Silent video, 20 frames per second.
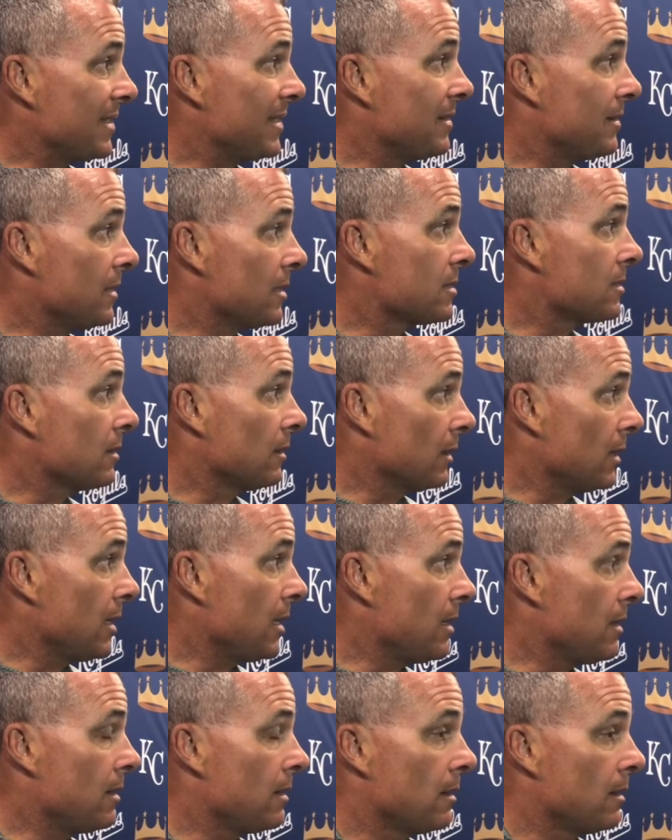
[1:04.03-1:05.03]
in this
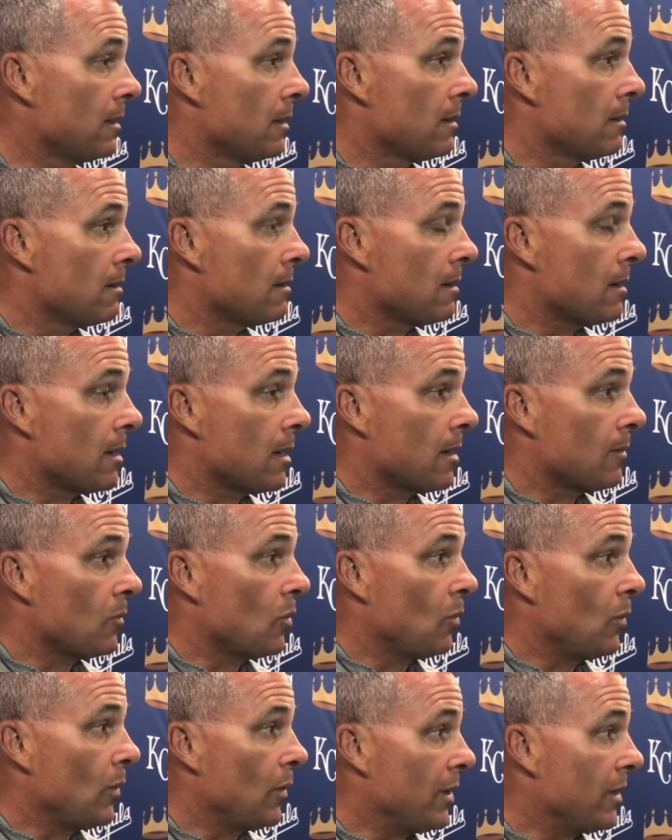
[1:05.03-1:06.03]
league. Um,
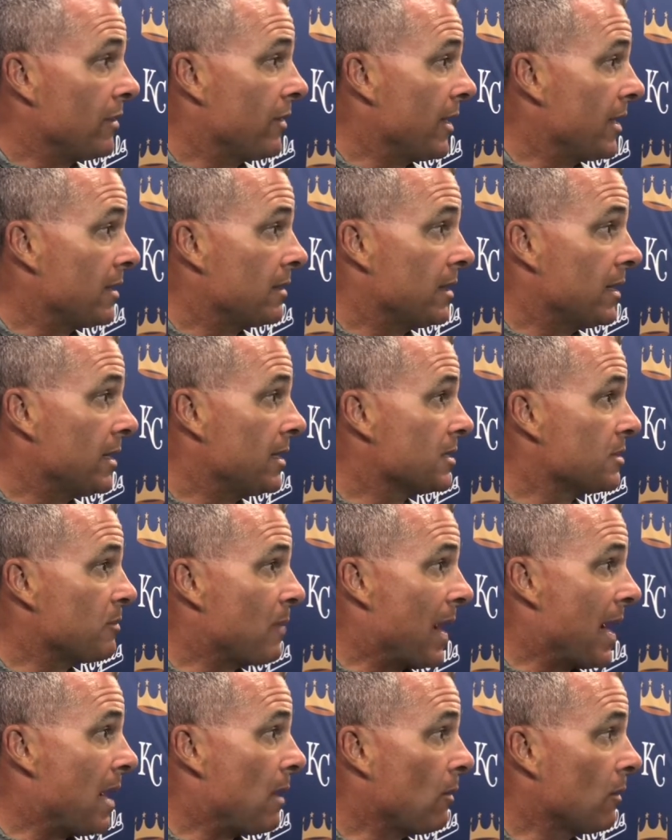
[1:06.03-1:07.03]
we think that his
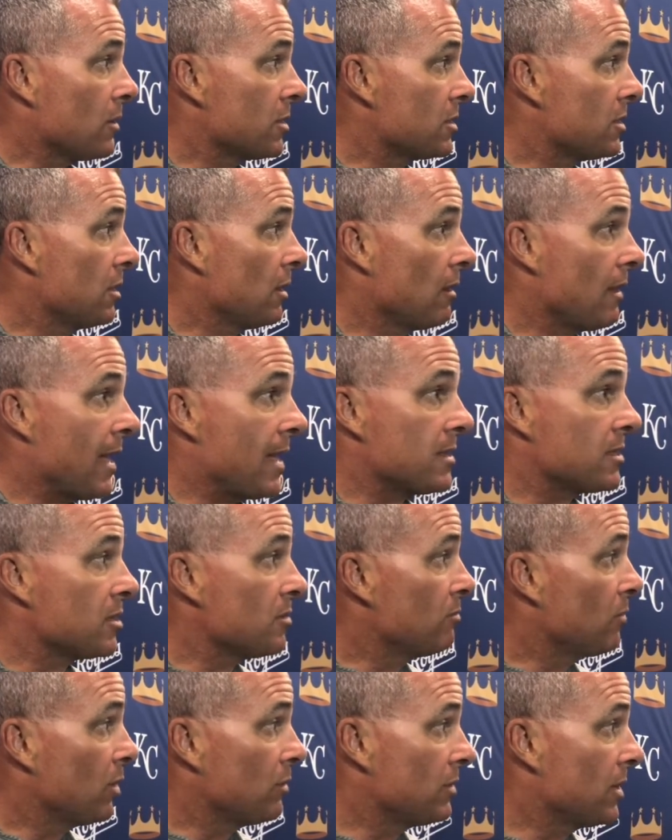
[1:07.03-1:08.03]
power still has
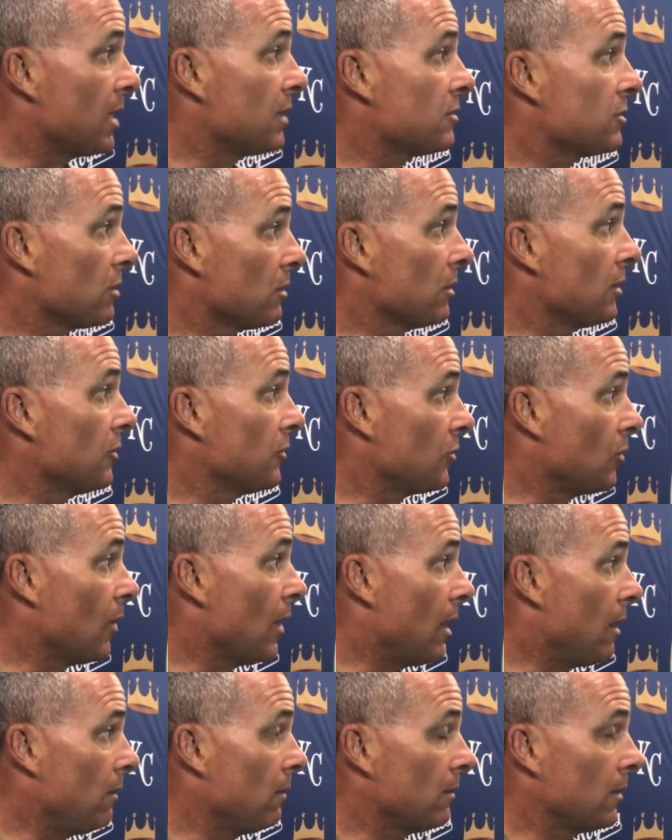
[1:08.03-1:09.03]
some potential as
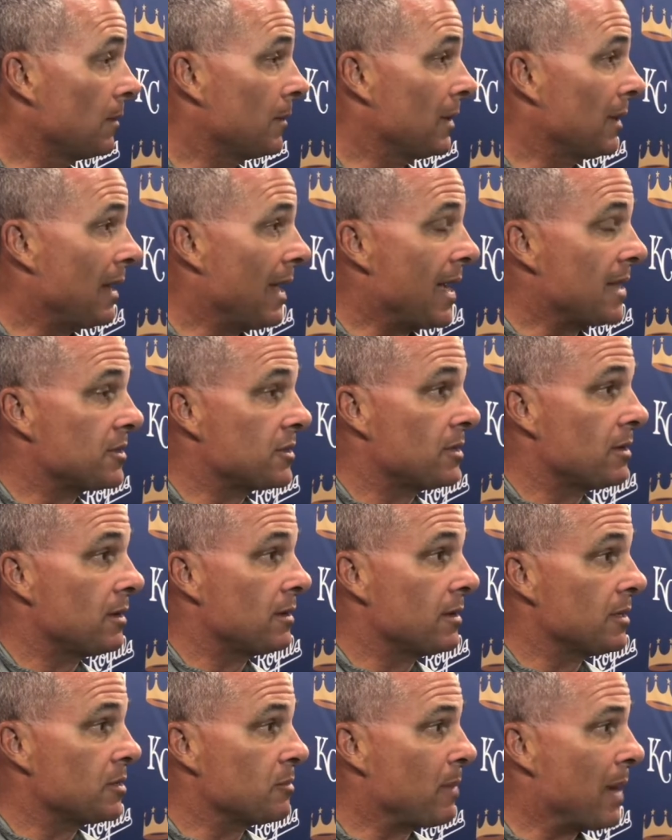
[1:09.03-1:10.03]
well. I mean, last year
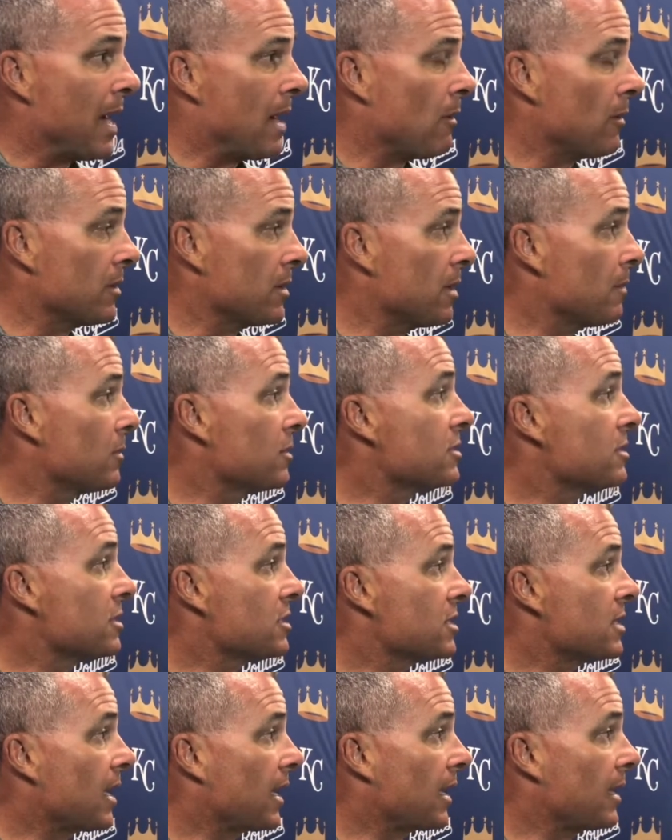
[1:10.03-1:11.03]
at his power numbers, the
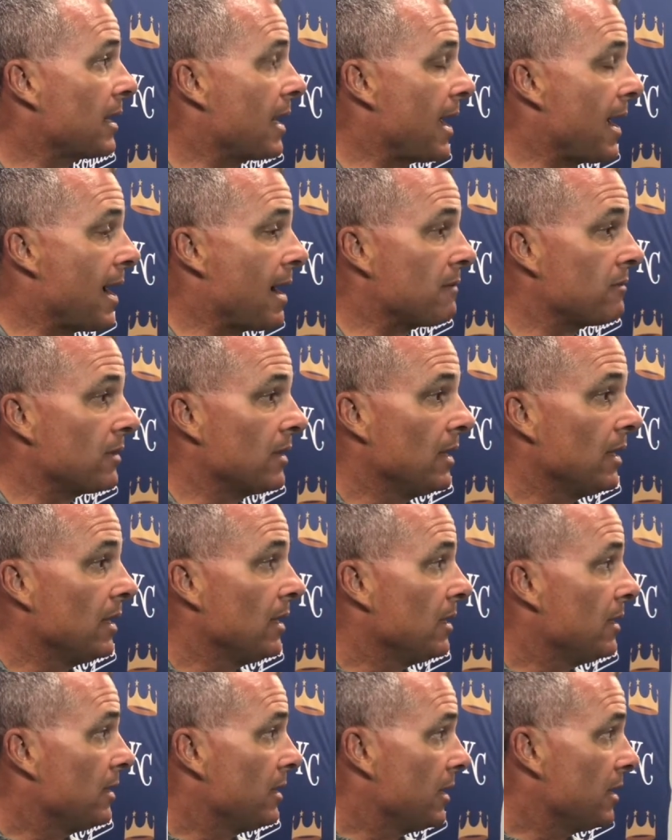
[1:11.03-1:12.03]
second half
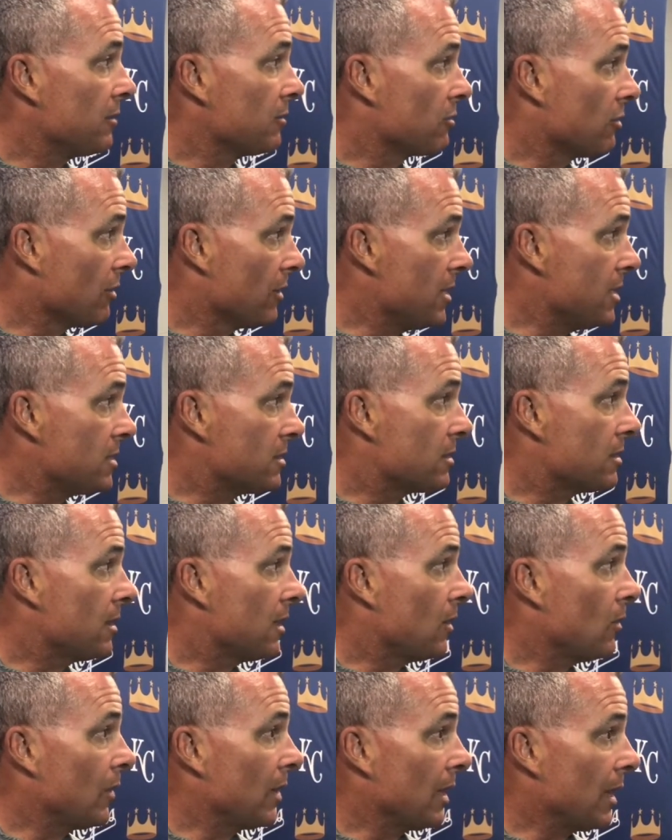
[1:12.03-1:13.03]
increased.
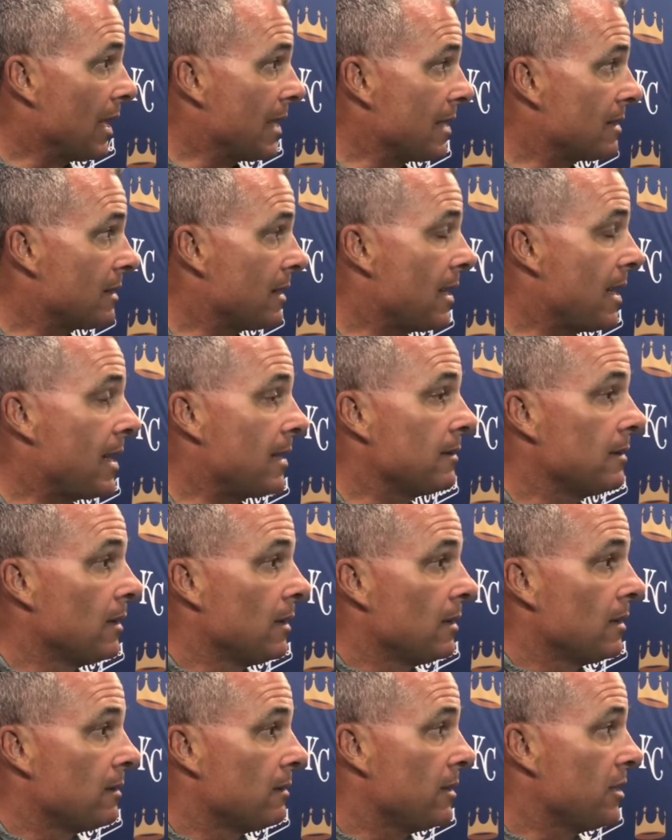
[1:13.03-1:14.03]
Uh, we like that.
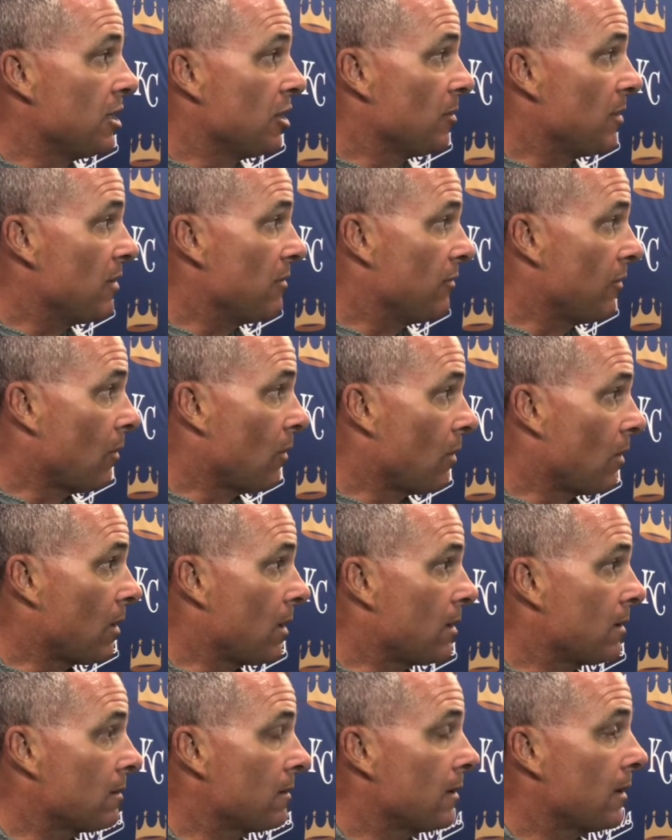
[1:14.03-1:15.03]
The year
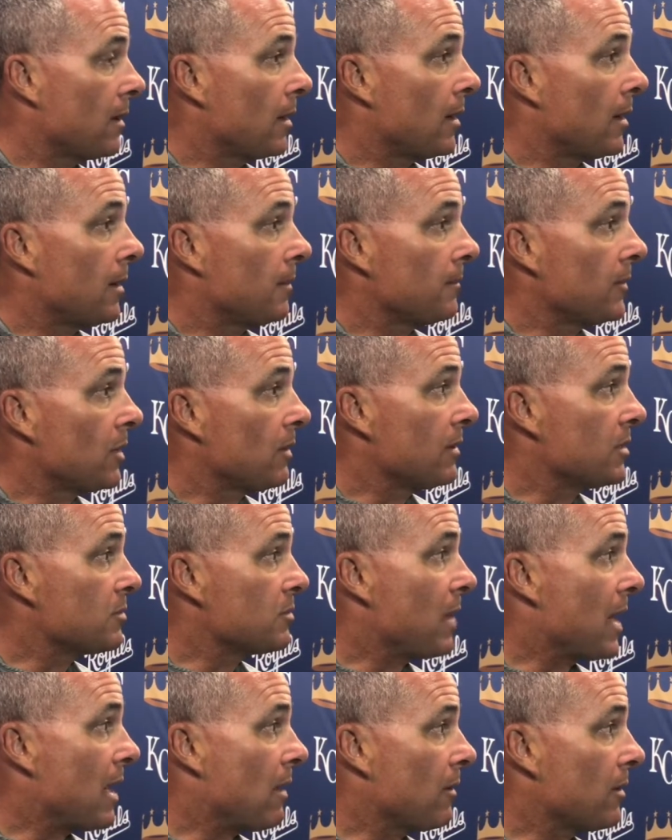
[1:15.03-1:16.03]
before, um, you know, his
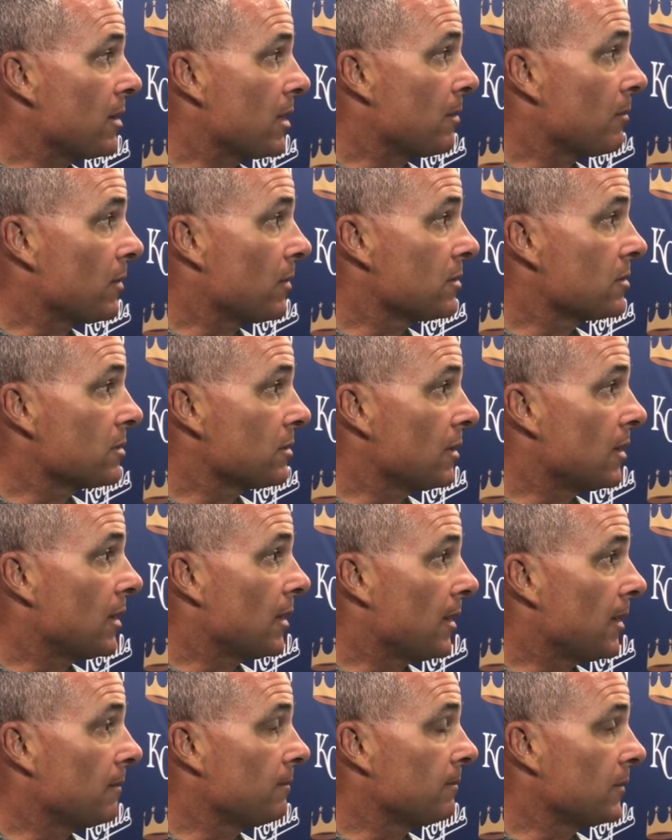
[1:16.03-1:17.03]
power numbers,
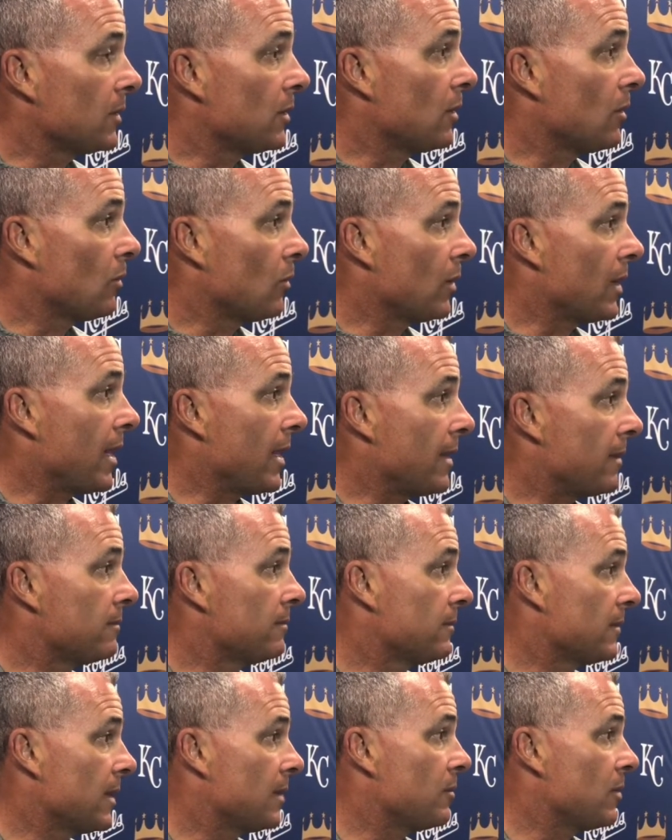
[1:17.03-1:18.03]
uh, you know, had
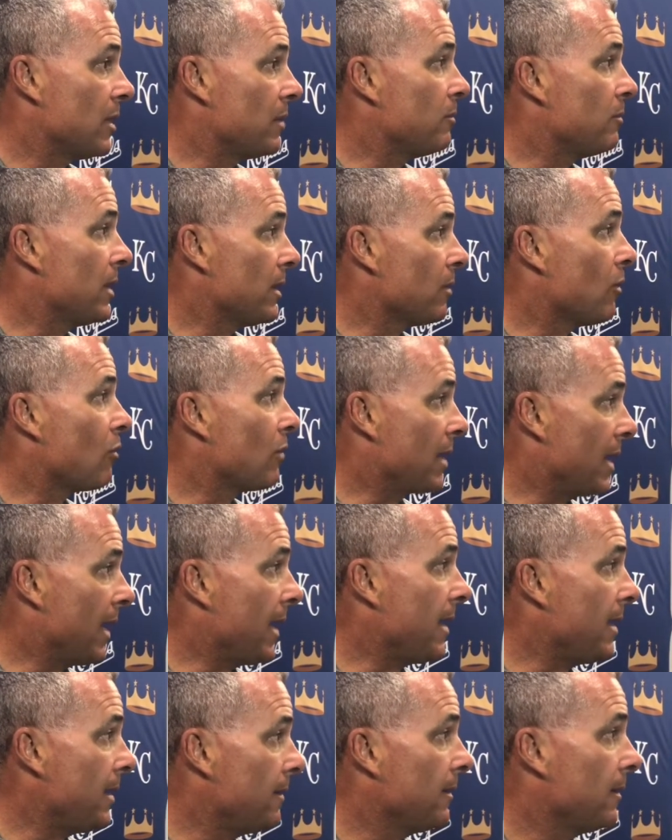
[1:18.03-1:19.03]
had been
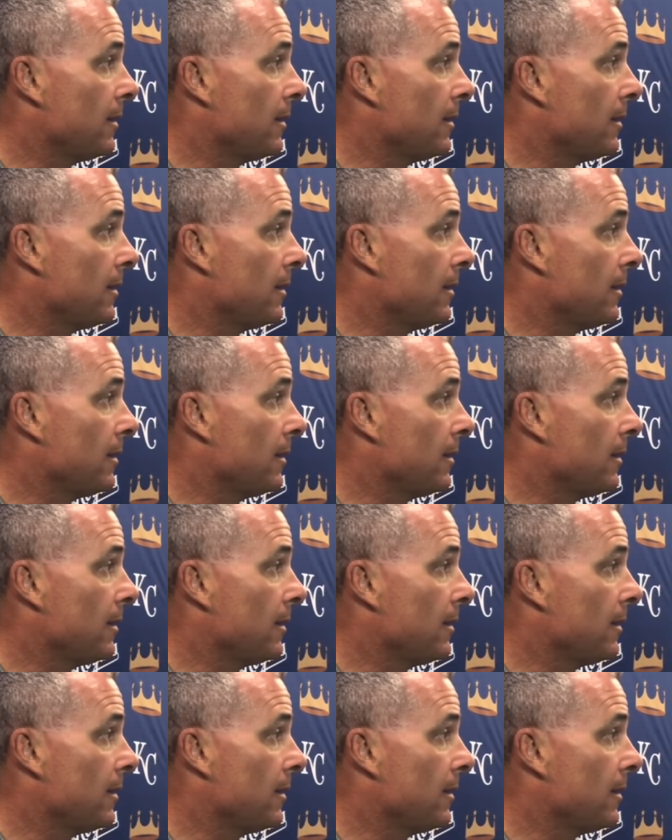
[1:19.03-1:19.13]
okay,